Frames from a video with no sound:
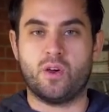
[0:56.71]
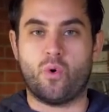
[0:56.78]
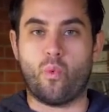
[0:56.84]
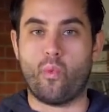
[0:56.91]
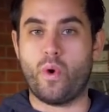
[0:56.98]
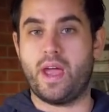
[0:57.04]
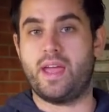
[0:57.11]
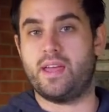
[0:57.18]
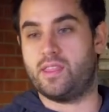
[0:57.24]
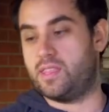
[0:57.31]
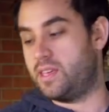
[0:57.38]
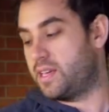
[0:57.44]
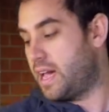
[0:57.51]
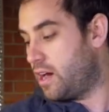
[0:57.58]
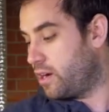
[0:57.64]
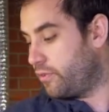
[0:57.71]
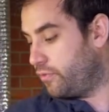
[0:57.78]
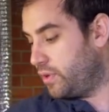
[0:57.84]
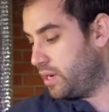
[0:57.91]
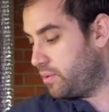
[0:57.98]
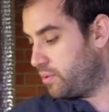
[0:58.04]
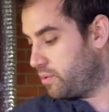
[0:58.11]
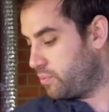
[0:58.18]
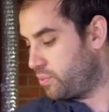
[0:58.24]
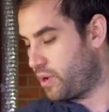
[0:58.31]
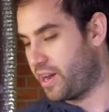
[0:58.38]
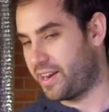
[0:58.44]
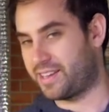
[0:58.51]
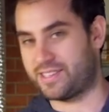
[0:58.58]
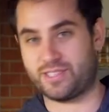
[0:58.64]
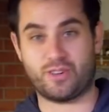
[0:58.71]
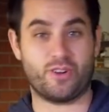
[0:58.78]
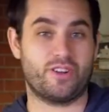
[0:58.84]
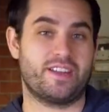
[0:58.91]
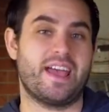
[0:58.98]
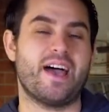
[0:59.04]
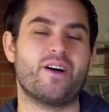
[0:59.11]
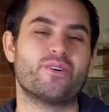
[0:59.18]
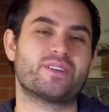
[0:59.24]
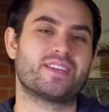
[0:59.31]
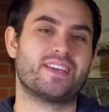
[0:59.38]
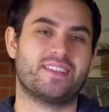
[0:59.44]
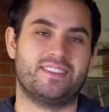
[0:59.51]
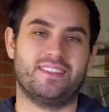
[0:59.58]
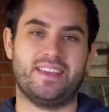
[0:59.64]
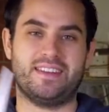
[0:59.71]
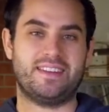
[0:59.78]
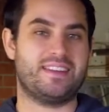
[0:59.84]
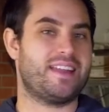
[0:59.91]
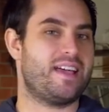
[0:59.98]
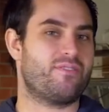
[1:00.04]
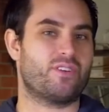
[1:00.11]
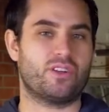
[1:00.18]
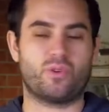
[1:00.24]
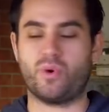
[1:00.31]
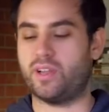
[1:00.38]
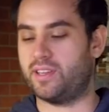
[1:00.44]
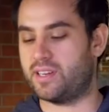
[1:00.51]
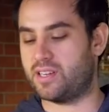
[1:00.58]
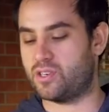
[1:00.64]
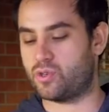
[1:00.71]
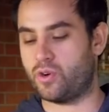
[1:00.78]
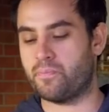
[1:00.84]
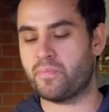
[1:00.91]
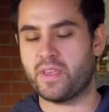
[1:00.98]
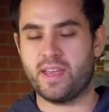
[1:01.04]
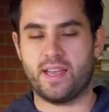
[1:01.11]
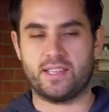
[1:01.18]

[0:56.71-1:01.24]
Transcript: way the counterfeit products turned out. They didn't have good quality control.